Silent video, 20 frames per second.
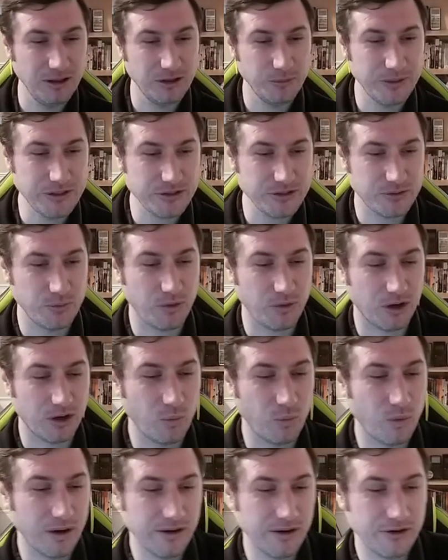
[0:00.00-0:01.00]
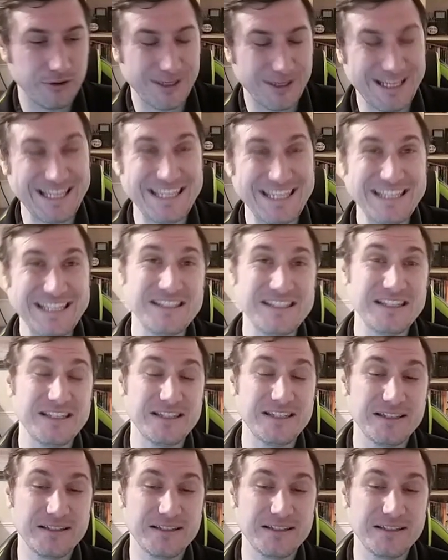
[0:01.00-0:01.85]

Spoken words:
We just are wondering, is it